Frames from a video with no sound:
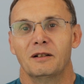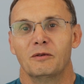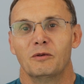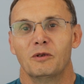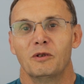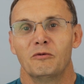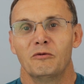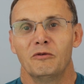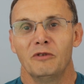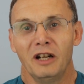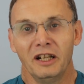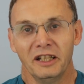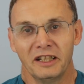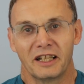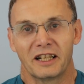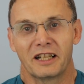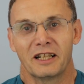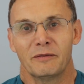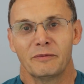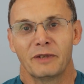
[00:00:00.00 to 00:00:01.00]
Well,
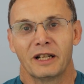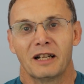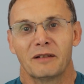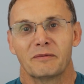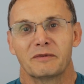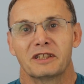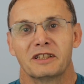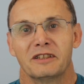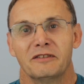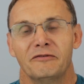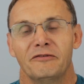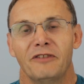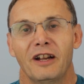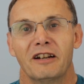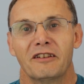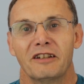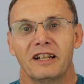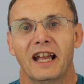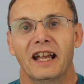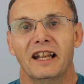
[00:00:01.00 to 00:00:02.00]
right coming up to the
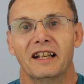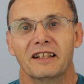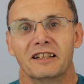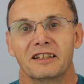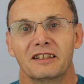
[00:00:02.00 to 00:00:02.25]
very end,